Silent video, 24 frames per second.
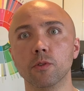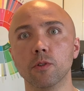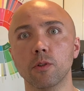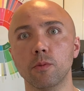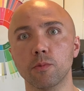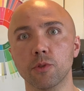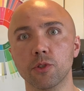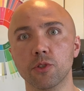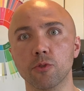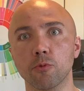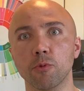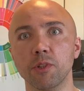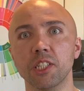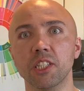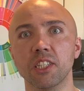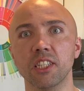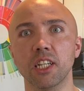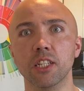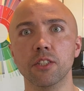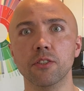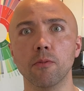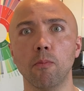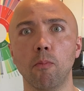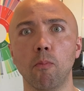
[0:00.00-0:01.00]

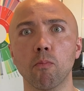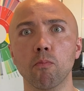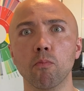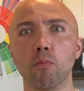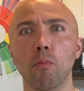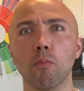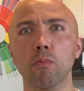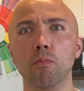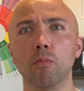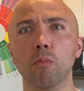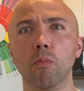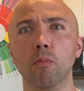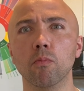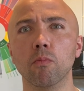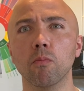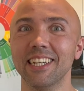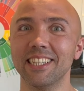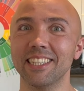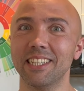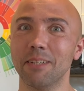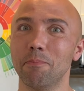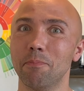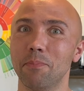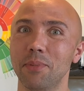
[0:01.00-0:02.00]
Sweetness.
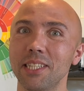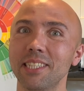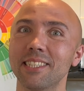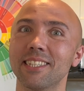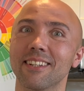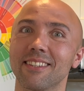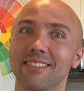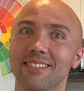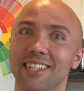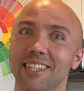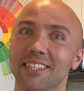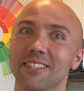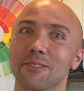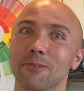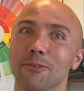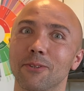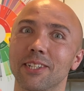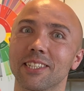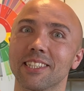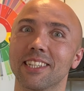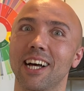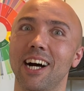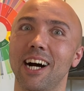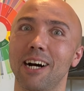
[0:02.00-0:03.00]
The bitterness
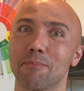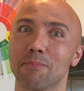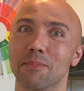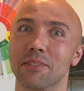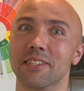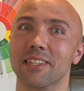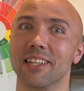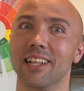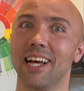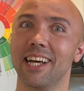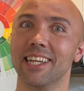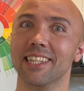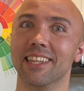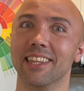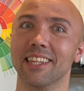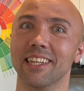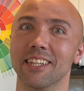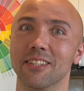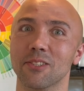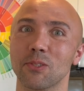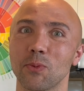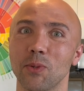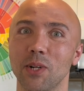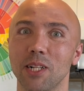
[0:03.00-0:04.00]
went up slightly
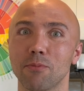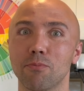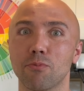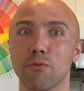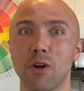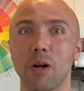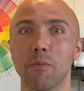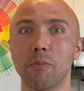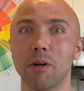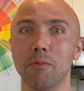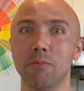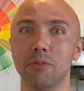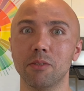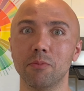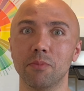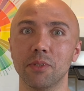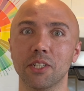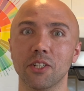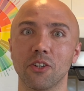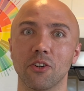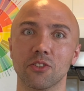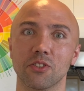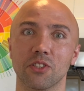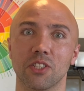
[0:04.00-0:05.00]
as well, probably
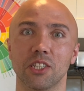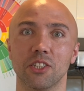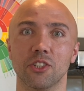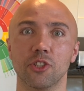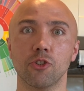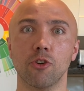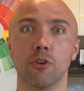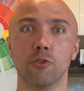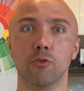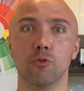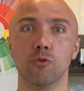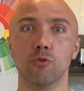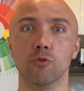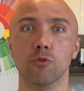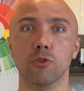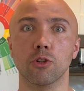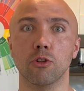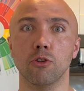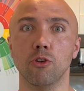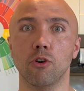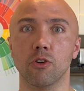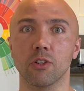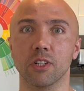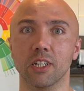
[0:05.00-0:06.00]
because the shot took
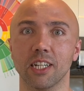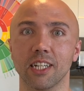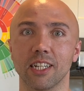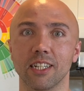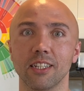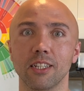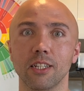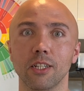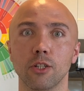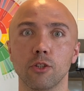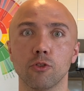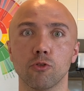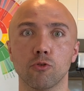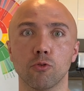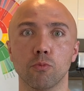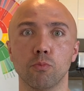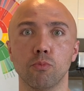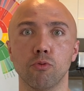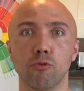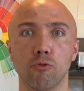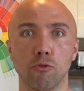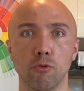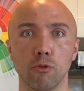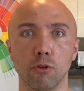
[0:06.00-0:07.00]
longer to
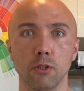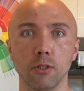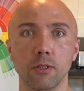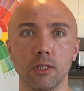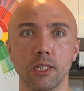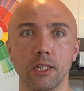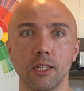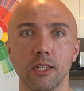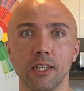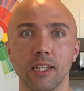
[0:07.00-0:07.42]
pull.